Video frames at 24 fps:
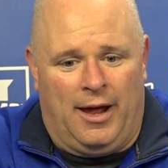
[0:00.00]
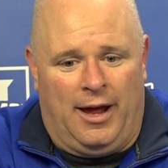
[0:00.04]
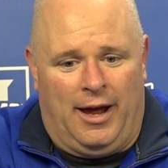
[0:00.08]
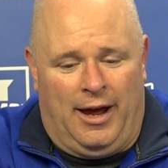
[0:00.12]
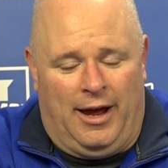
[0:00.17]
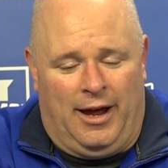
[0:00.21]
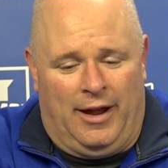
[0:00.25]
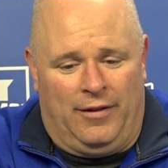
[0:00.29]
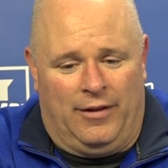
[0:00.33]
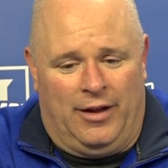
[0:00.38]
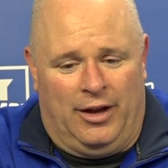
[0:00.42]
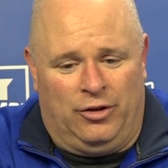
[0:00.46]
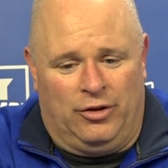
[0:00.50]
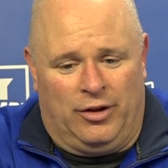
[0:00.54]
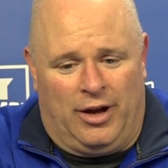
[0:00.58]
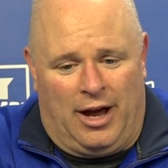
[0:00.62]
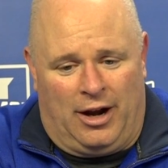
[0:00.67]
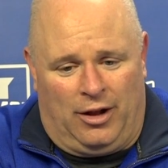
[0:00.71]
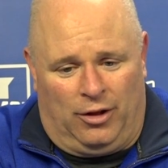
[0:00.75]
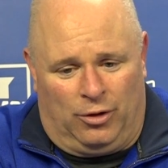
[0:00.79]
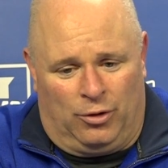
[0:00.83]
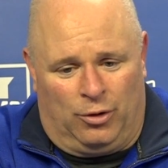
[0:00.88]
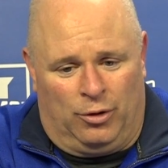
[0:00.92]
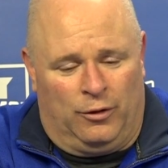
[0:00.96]
And then you
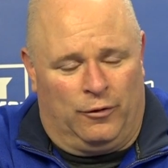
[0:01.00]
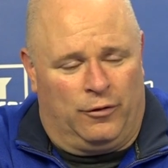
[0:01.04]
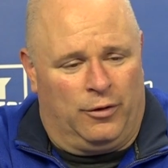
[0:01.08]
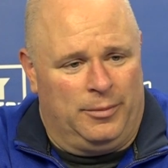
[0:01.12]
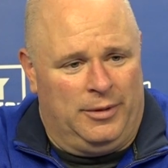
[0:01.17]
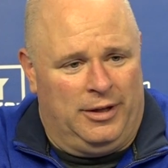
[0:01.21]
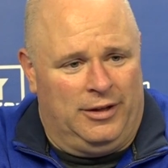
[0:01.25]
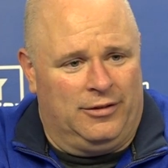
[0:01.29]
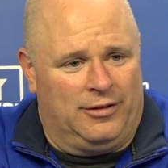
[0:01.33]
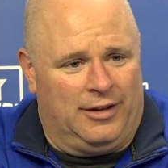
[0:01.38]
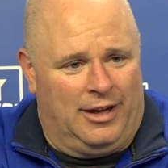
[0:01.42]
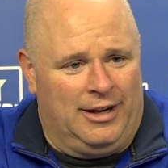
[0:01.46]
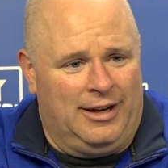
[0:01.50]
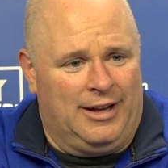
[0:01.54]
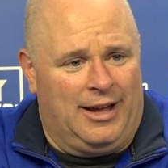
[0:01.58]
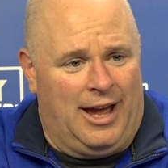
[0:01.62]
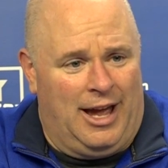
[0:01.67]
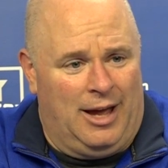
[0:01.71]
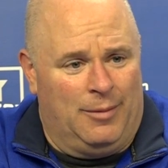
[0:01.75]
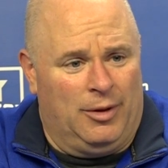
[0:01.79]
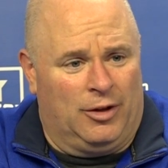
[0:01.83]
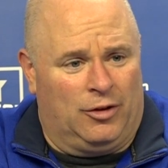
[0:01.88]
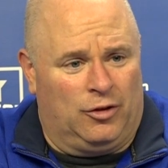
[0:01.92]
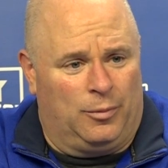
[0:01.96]
got to learn from these
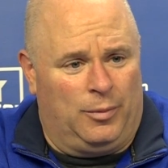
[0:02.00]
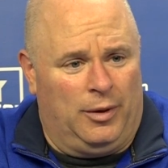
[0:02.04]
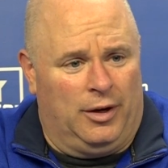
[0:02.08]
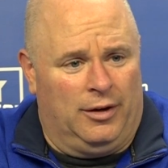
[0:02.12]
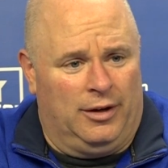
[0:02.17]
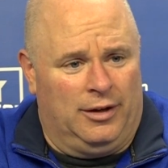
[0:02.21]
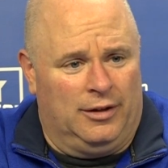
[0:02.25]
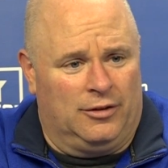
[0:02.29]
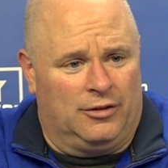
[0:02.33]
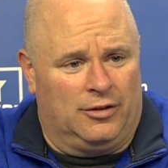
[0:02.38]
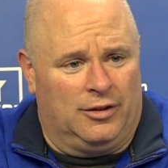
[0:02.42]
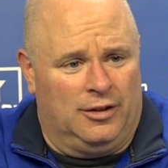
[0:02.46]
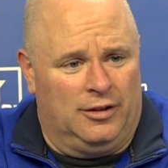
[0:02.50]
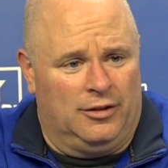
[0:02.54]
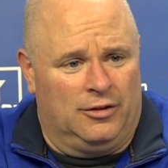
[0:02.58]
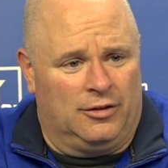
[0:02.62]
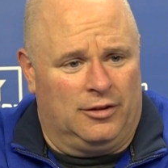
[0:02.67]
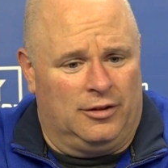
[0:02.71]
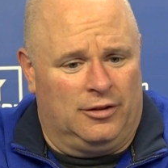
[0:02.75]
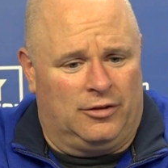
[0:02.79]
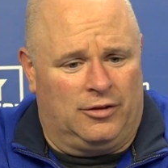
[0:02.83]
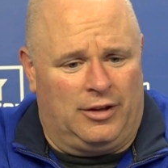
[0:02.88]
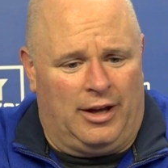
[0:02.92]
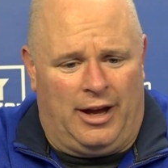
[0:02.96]
in-game
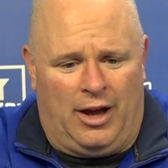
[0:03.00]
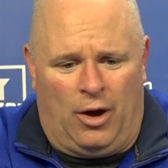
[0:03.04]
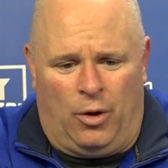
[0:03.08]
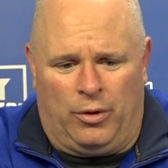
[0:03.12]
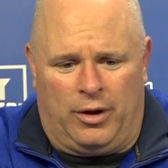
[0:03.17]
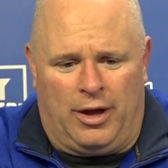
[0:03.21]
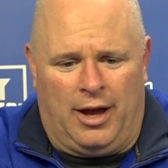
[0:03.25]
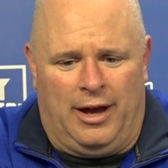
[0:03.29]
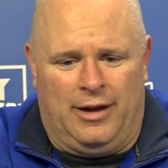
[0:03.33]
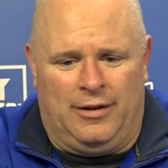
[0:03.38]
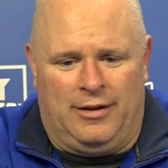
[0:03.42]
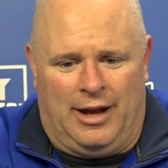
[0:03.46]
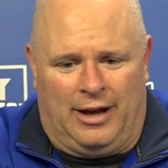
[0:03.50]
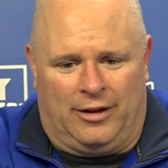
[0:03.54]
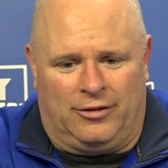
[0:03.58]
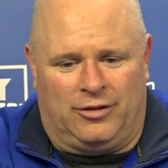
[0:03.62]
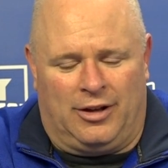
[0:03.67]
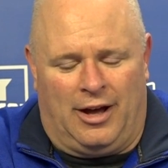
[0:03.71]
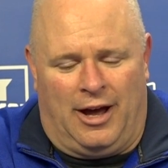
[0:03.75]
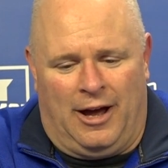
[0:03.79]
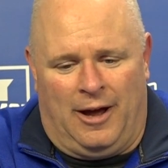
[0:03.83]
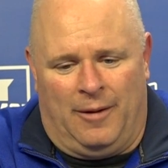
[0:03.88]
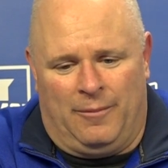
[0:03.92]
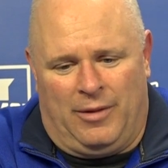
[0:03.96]
experiences and say, okay, next
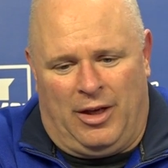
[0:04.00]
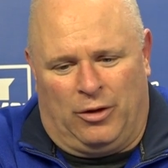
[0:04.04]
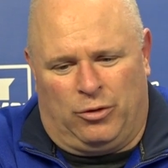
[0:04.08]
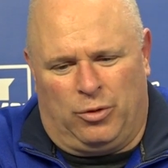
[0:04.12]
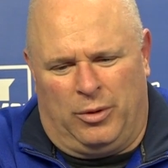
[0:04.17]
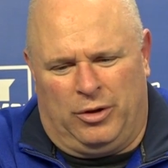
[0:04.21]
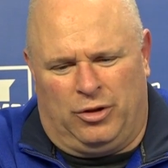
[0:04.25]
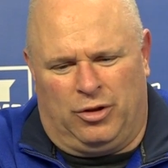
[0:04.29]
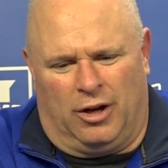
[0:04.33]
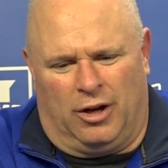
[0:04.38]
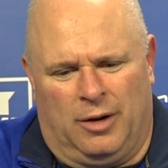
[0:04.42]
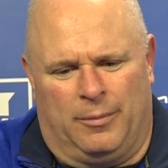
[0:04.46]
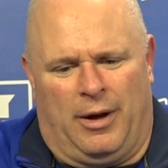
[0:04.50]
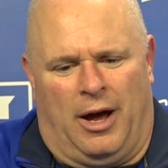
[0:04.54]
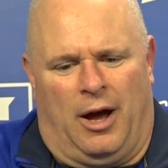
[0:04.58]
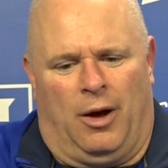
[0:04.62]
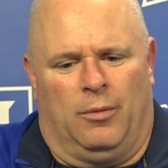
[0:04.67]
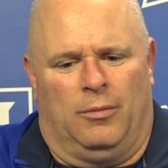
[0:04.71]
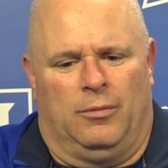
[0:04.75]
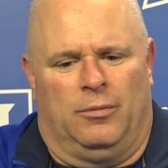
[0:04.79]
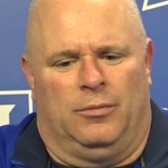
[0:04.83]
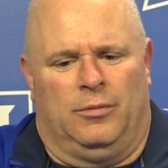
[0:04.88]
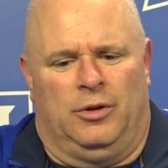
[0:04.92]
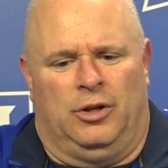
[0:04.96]
time. That's what we
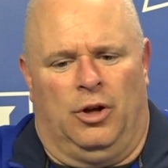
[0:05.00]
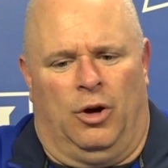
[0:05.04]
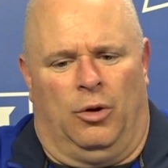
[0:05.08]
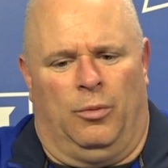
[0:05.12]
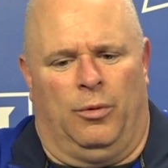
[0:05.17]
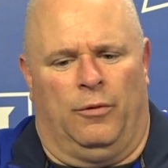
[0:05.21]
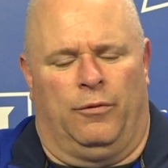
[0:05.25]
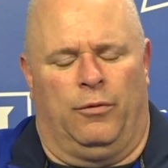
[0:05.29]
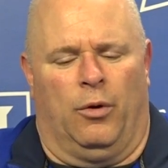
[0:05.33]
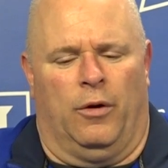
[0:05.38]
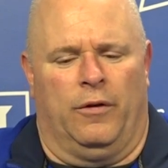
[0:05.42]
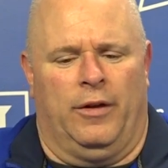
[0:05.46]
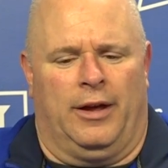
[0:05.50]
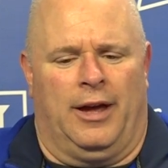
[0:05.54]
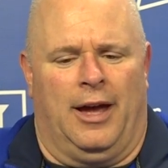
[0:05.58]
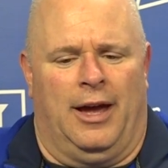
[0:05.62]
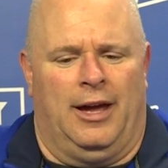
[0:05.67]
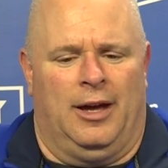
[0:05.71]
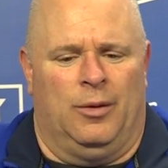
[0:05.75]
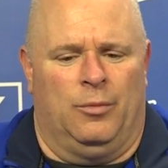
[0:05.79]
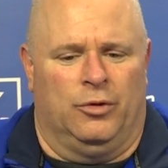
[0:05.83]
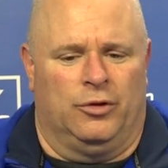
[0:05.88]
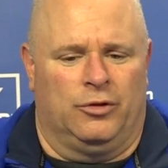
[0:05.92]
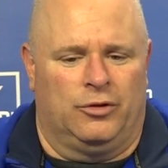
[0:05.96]
about, you know, before the
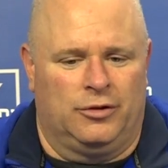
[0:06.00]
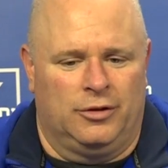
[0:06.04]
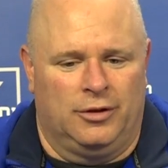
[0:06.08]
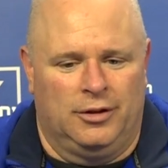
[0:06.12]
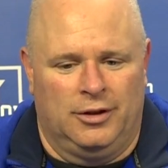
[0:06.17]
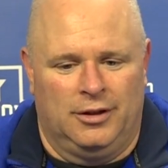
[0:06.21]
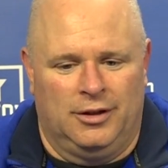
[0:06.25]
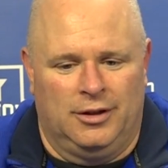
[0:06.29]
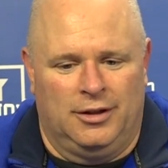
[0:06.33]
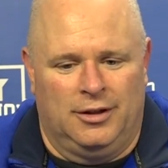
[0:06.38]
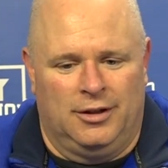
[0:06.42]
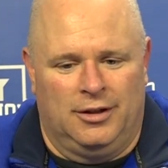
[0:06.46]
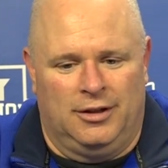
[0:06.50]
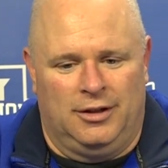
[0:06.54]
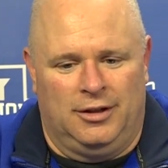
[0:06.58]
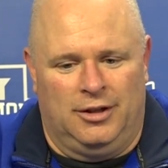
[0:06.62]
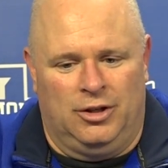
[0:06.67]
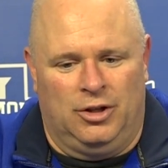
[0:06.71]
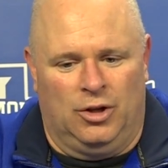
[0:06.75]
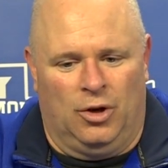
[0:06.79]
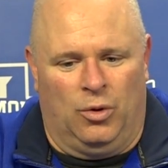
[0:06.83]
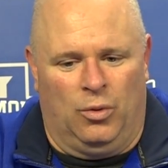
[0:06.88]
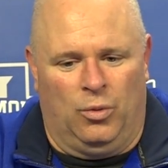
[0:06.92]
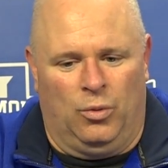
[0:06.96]
game was,
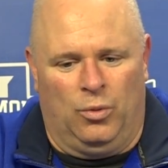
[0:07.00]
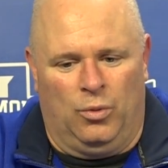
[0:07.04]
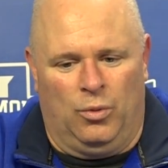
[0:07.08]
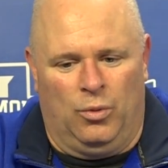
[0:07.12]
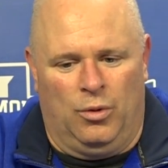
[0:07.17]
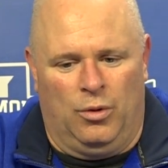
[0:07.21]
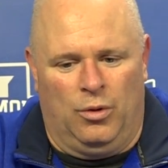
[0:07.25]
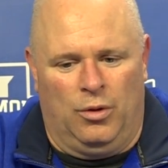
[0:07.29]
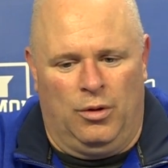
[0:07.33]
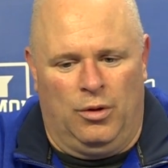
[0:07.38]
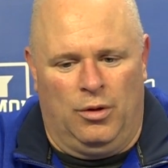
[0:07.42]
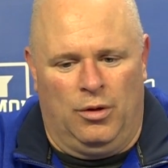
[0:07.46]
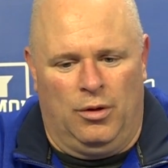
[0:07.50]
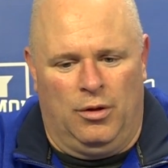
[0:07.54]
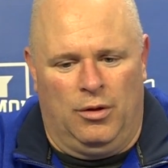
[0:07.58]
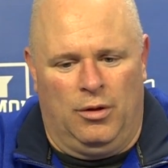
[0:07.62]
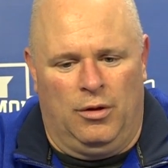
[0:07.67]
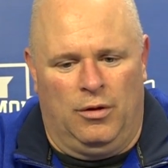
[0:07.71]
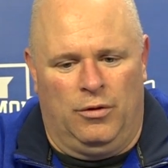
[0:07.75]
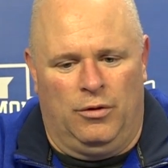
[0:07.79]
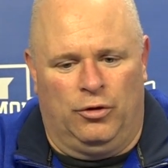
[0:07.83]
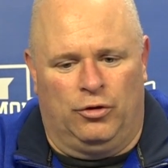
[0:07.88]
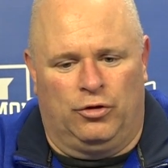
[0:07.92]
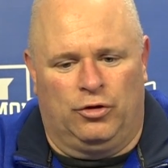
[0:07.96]
you know,
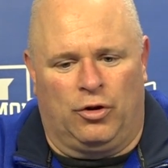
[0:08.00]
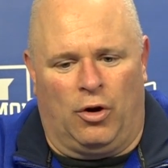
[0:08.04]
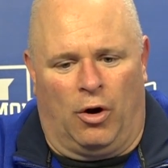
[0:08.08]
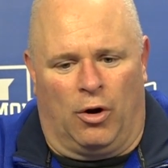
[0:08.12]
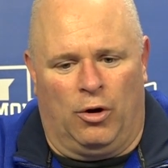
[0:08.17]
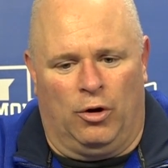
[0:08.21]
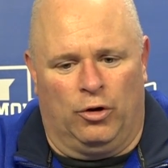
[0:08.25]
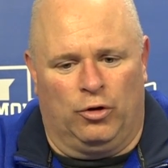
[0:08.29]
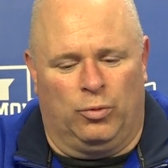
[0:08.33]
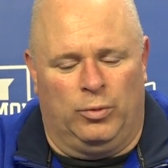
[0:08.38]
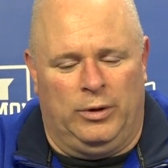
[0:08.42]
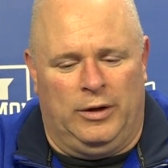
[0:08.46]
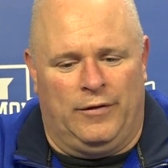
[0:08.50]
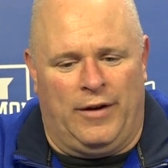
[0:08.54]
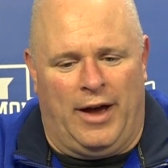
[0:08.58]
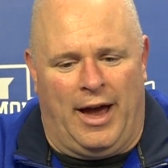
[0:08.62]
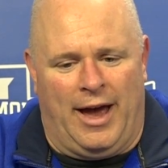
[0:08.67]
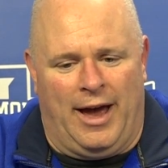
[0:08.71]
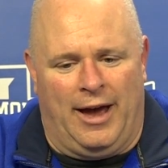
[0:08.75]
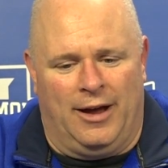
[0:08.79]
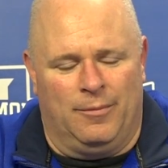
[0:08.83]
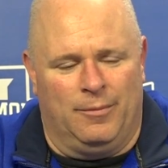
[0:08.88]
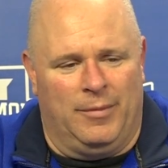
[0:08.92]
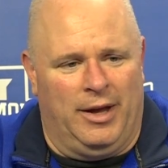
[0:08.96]
the scars we've
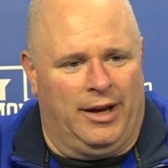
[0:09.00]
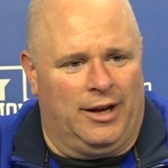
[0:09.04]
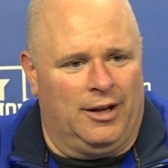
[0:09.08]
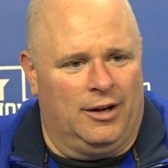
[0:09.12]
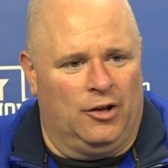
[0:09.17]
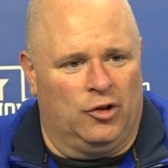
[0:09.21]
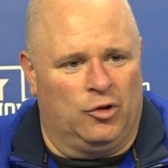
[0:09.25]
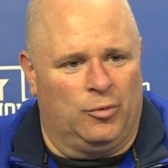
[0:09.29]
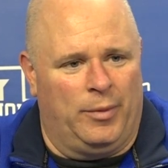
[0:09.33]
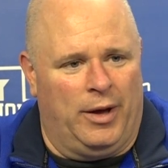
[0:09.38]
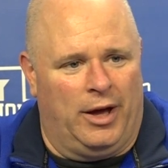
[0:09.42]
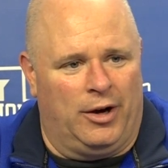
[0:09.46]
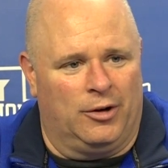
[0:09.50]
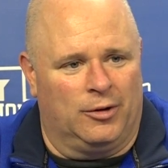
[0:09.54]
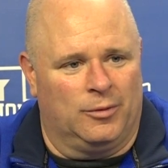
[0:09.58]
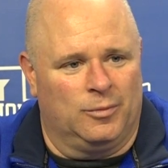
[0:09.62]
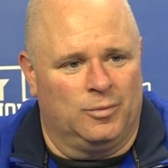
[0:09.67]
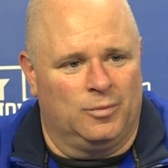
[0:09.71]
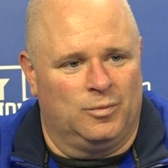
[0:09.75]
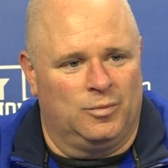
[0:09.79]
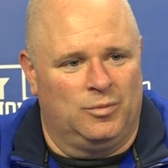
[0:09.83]
had making us better.